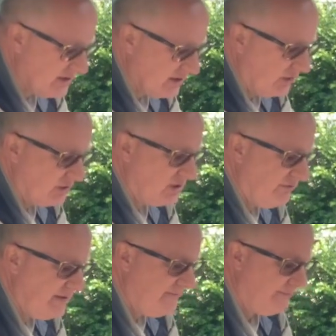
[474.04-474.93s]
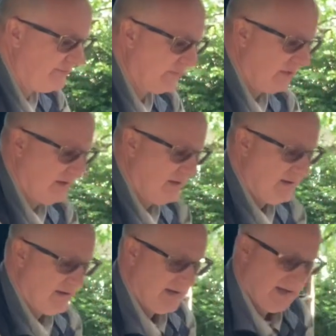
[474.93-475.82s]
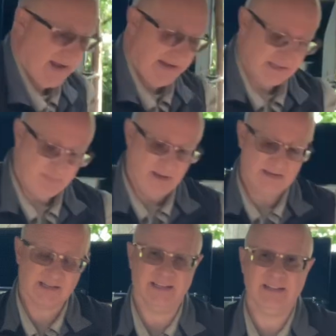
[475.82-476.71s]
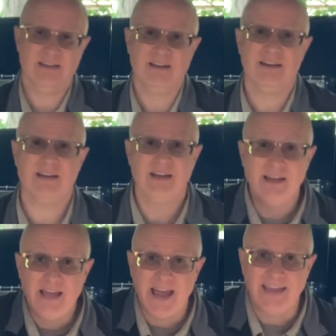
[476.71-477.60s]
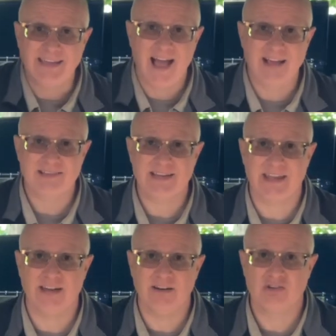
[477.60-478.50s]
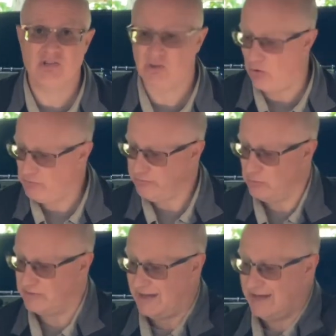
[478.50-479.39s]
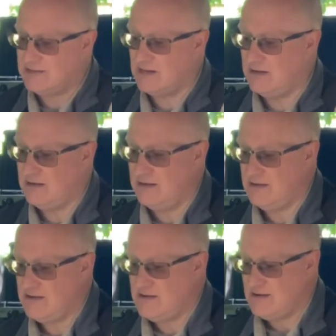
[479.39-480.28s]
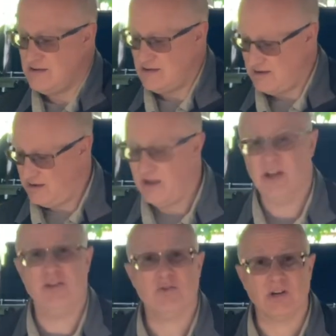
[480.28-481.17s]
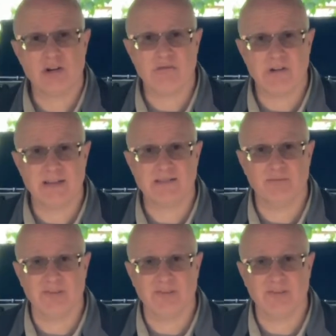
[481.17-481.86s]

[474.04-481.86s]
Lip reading: is a Dutch oven, and it's basically a cast iron stove with legs, and you can create some